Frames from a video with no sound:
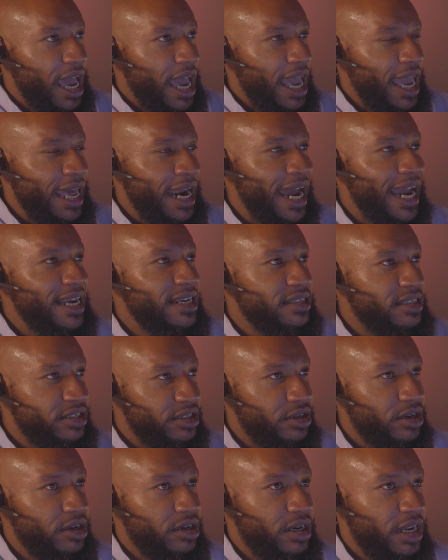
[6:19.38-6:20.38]
And I
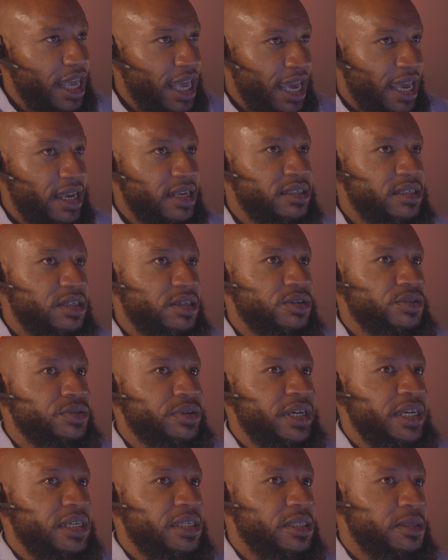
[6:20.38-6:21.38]
assert, as you
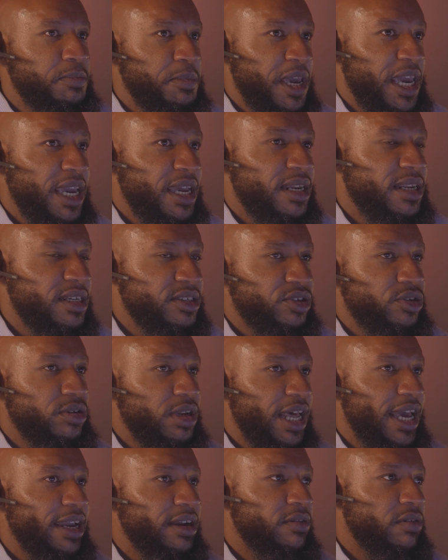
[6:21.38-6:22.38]
expand, as your
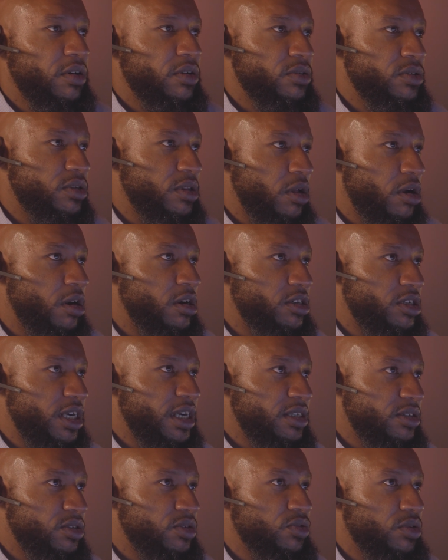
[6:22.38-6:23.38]
light grows larger,
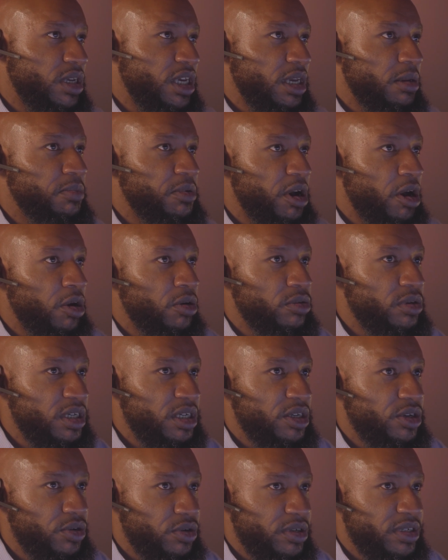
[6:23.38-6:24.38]
as you keep
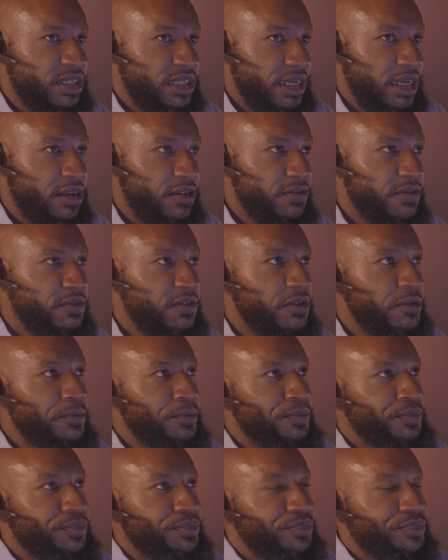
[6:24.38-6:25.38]
owning yourself,
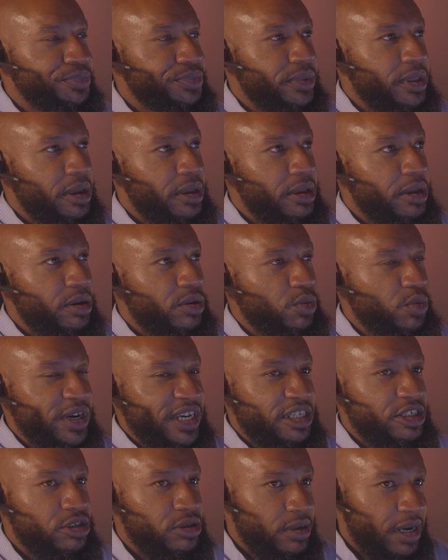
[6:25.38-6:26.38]
we
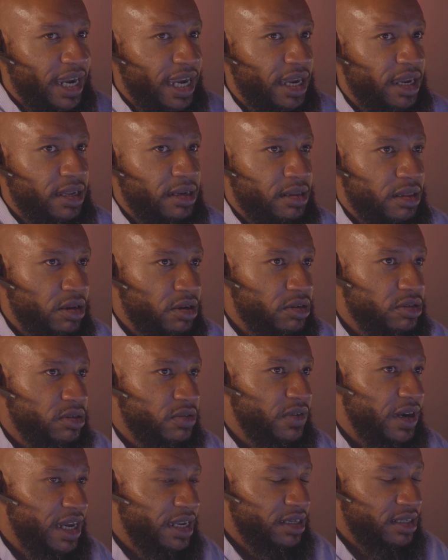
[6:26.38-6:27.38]
train those
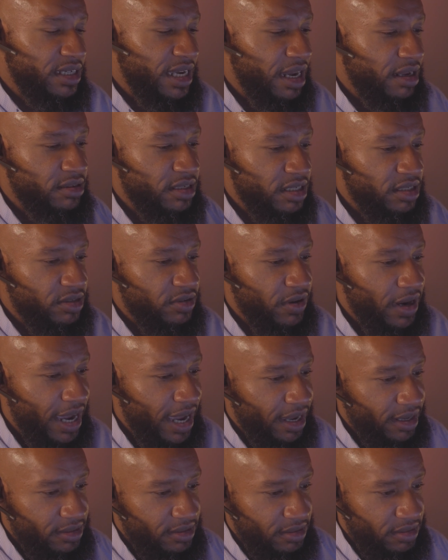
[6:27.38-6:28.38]
around us how to
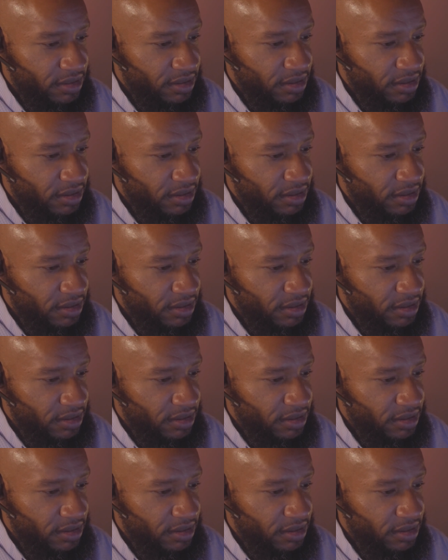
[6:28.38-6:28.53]
interact.